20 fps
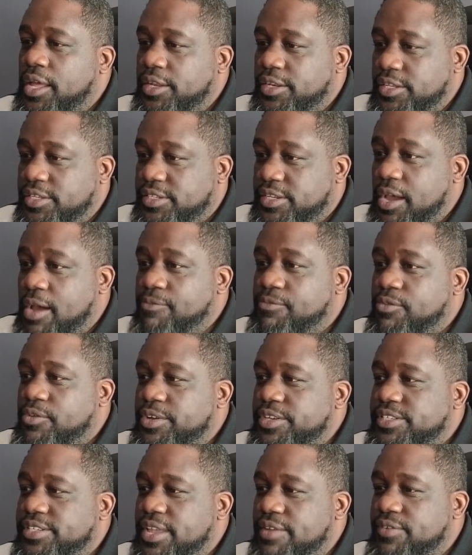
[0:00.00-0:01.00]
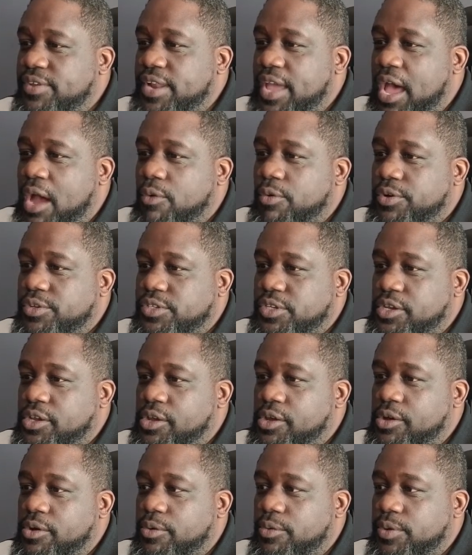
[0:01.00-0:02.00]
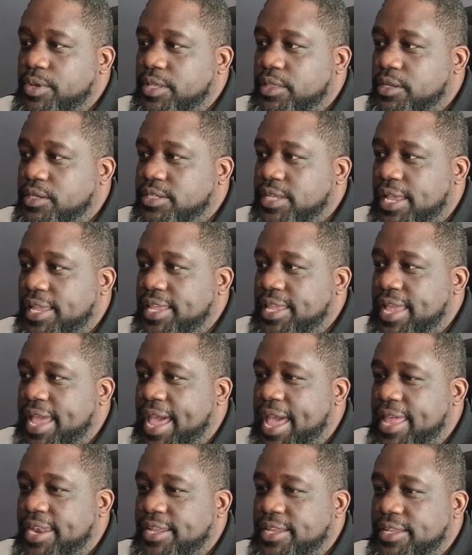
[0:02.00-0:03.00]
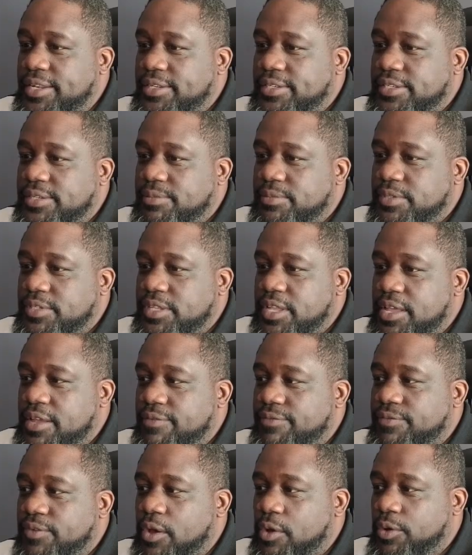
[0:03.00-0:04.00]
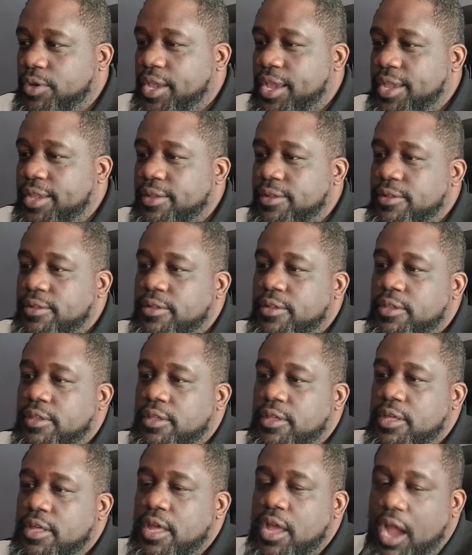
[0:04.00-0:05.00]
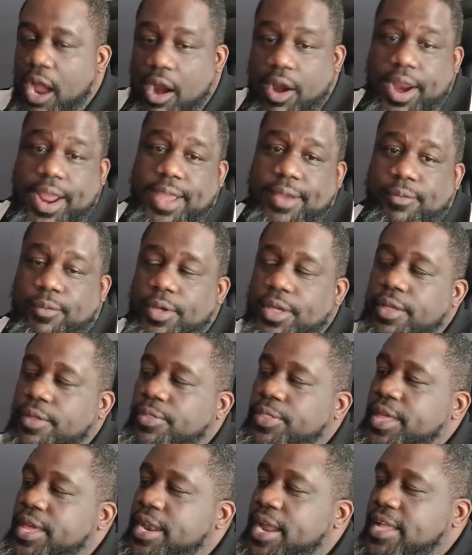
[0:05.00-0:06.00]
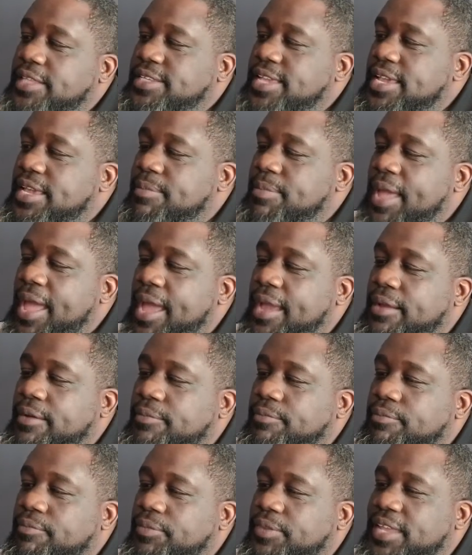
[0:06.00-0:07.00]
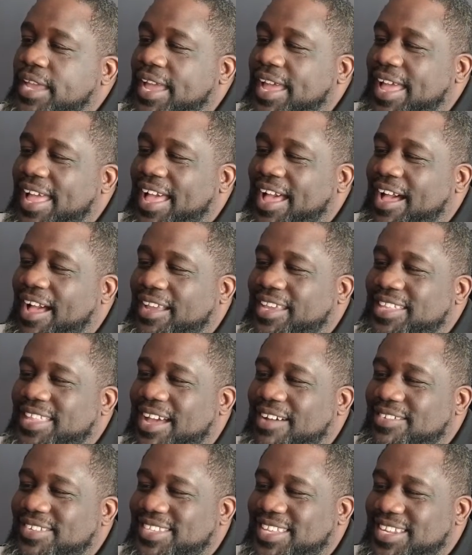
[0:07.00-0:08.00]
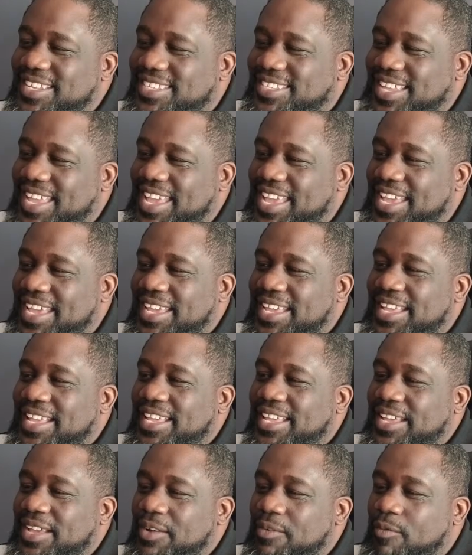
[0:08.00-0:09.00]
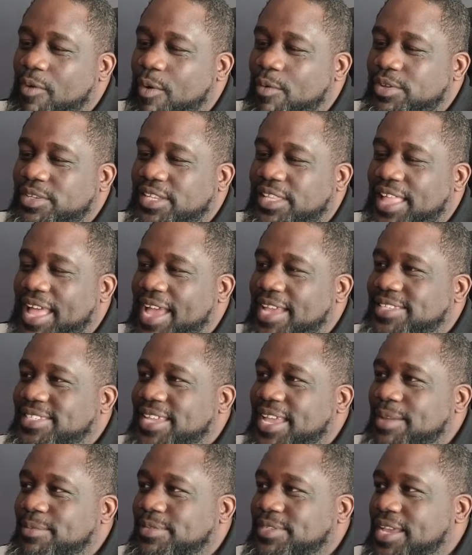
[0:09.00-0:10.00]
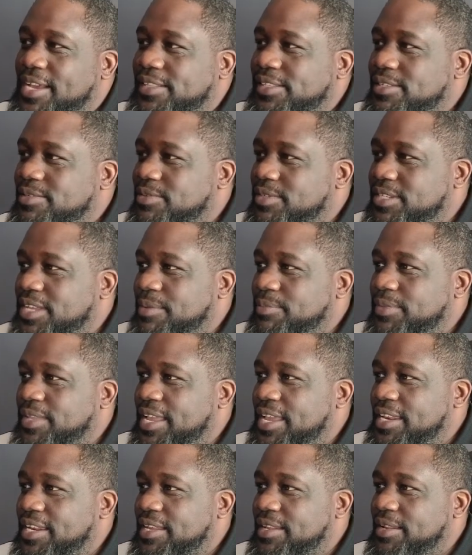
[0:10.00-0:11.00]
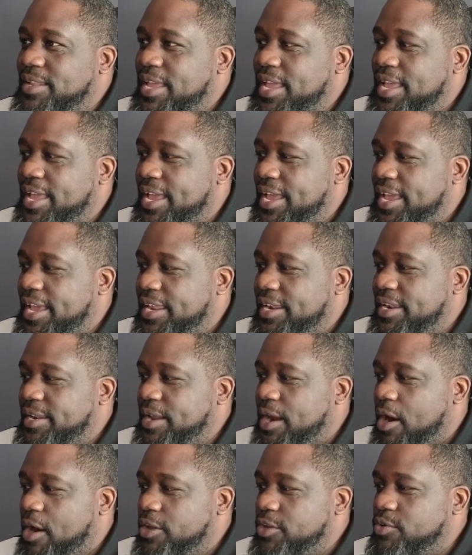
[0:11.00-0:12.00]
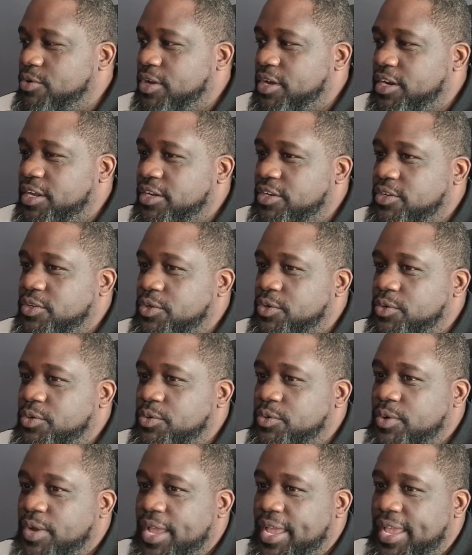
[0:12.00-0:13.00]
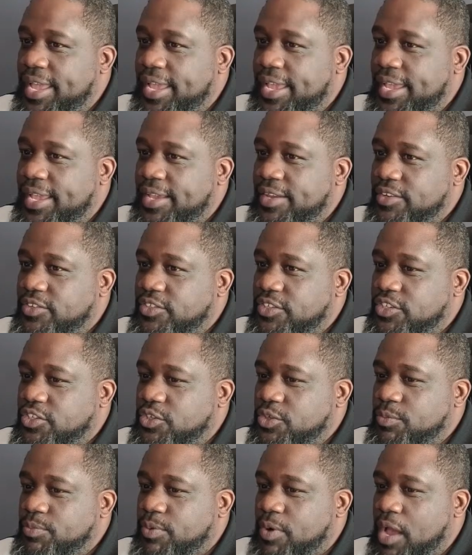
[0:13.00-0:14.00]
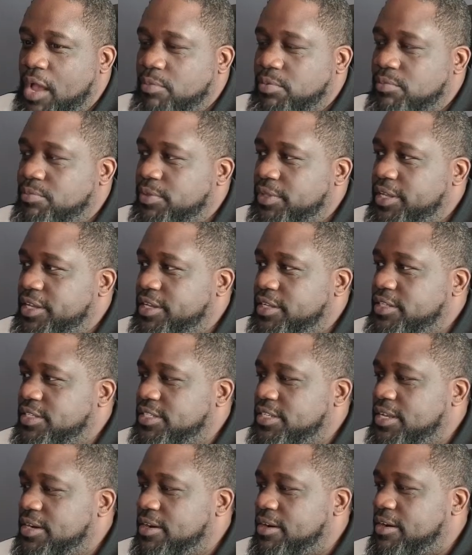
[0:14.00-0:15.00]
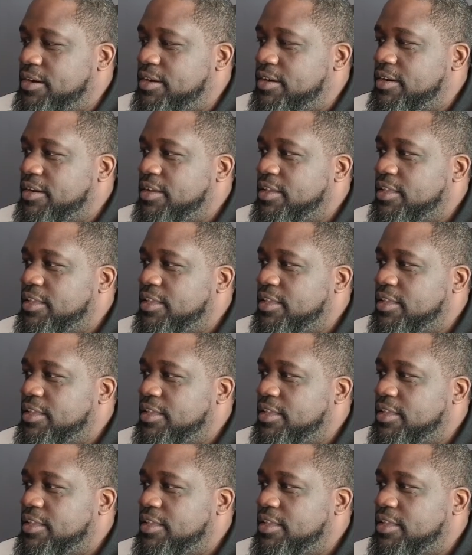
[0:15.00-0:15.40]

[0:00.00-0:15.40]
Discovery 7 hours ago. He looks like he added some stuff. Okay. All right. Well, then I take it back. I was gonna say, when was the last time Seclist was updated? And are you gonna do a? Should you probably consider